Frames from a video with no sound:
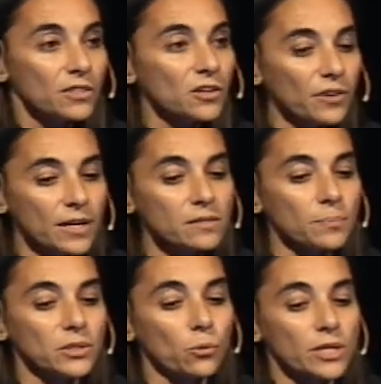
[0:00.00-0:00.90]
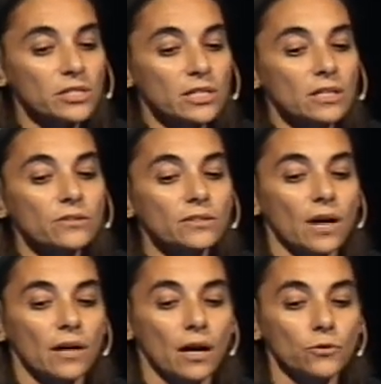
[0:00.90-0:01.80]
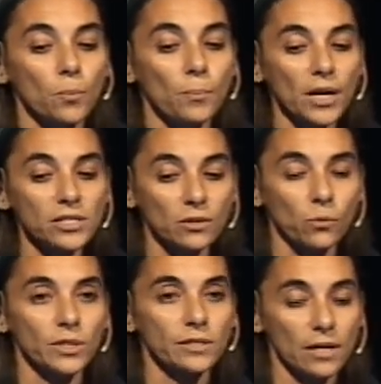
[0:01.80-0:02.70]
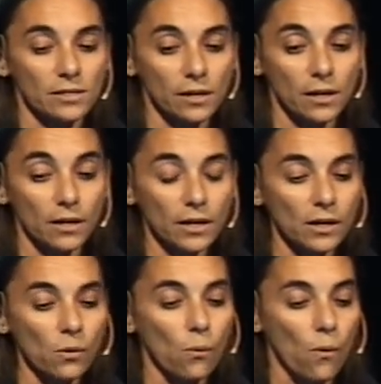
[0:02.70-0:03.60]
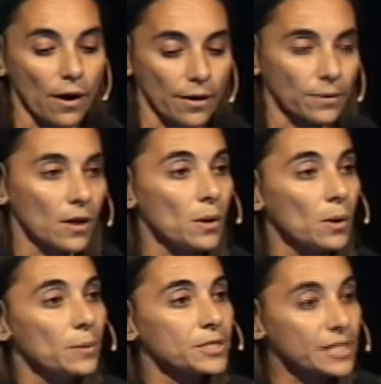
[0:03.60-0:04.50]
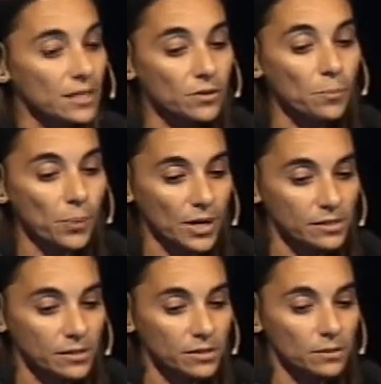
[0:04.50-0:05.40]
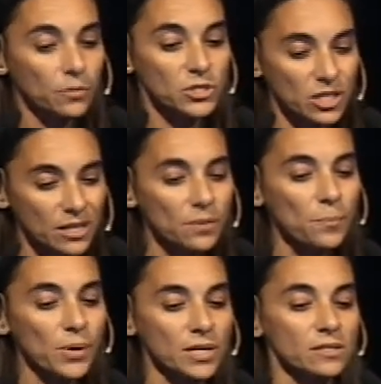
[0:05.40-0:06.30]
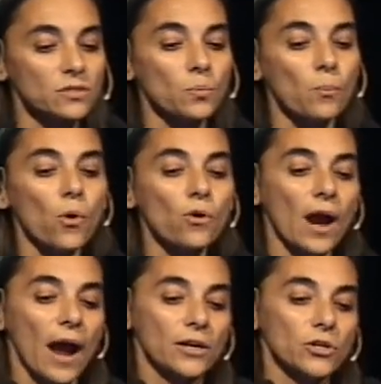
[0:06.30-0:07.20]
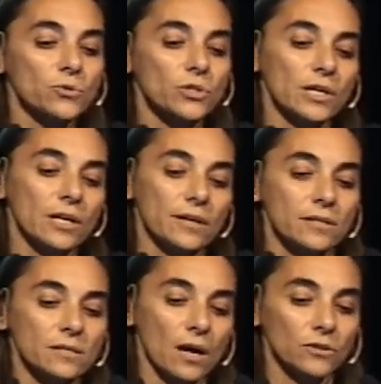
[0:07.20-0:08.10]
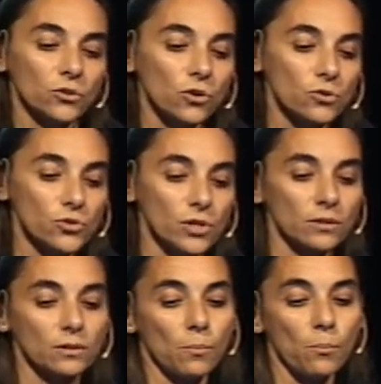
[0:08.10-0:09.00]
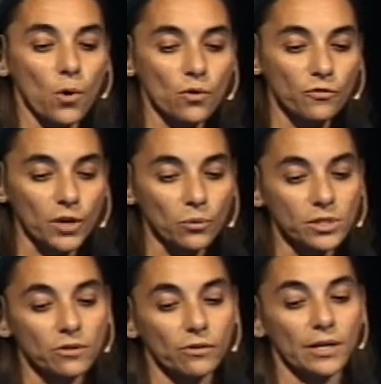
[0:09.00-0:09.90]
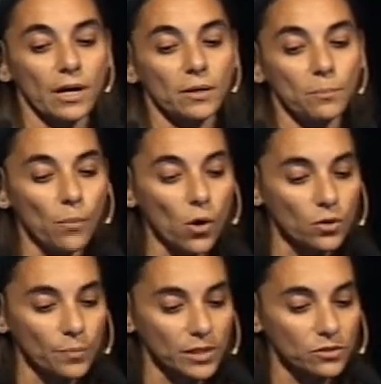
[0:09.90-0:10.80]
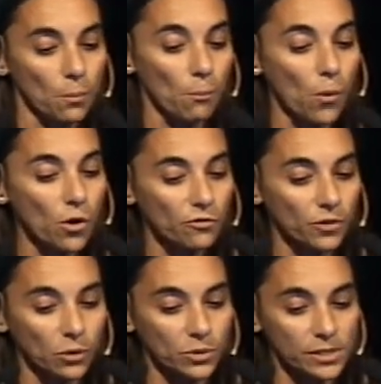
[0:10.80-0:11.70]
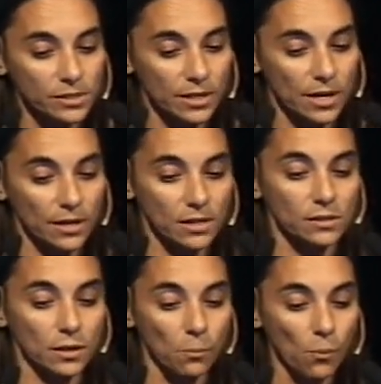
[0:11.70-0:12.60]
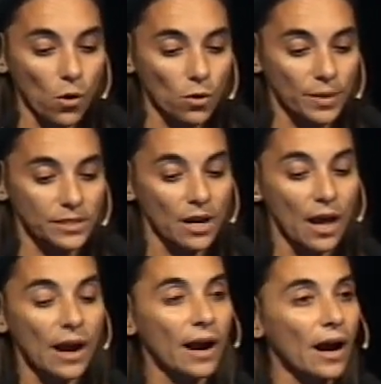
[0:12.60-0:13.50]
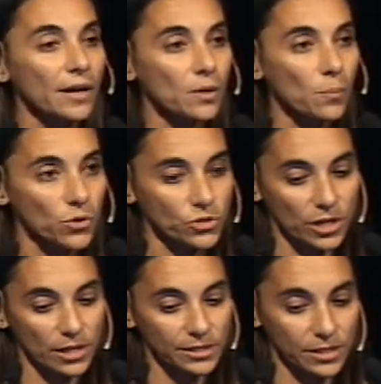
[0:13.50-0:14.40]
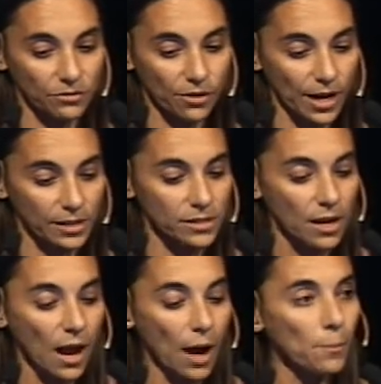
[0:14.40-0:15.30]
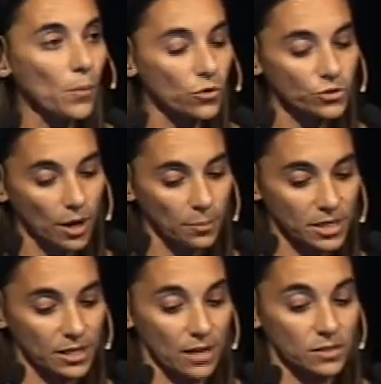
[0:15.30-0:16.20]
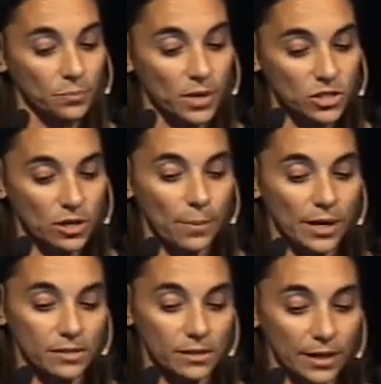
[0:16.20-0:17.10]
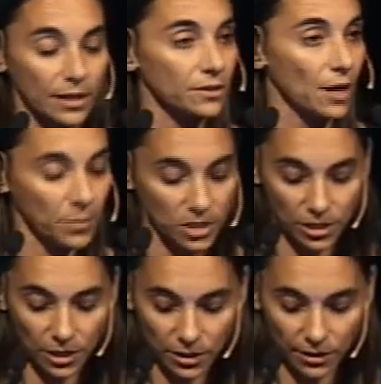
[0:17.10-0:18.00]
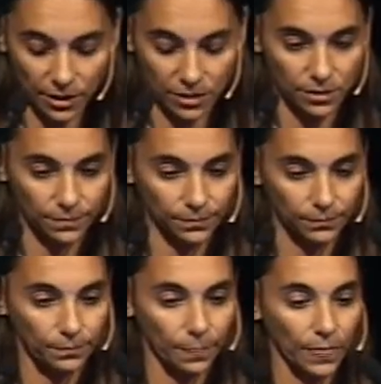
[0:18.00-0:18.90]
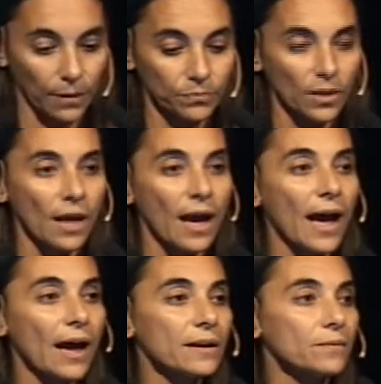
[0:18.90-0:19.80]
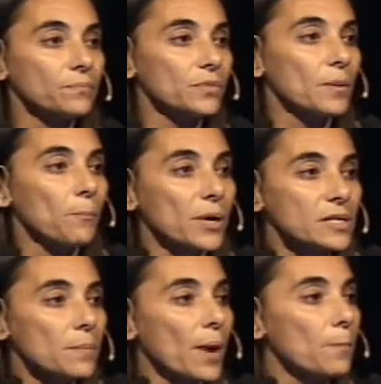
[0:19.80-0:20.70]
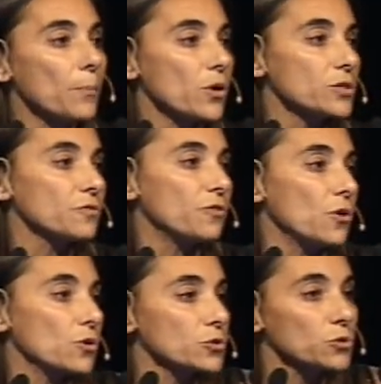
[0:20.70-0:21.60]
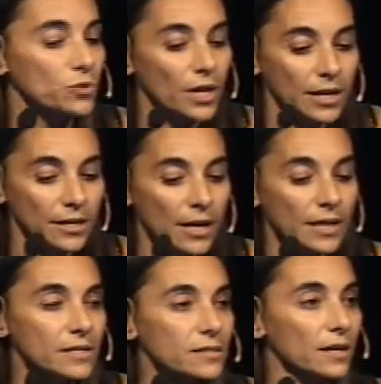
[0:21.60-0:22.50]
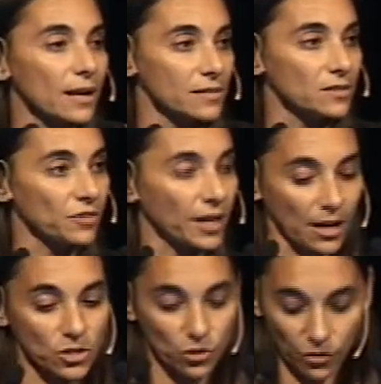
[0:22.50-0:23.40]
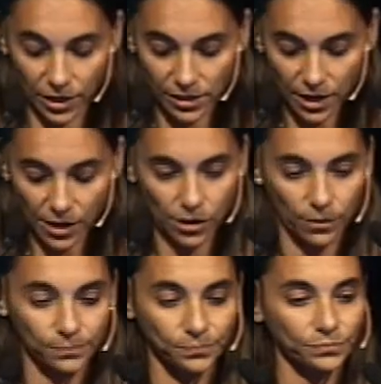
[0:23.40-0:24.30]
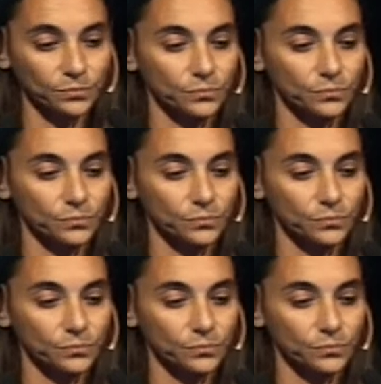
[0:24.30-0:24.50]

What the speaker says: Difference between children and adult patients with SLE were children present more acute illness at onset, more frequent renal involvement, more frequent CNS involvement, higher mortality rates, and more damage as measured by a slick damage index. And the principal point for today is classification criterion.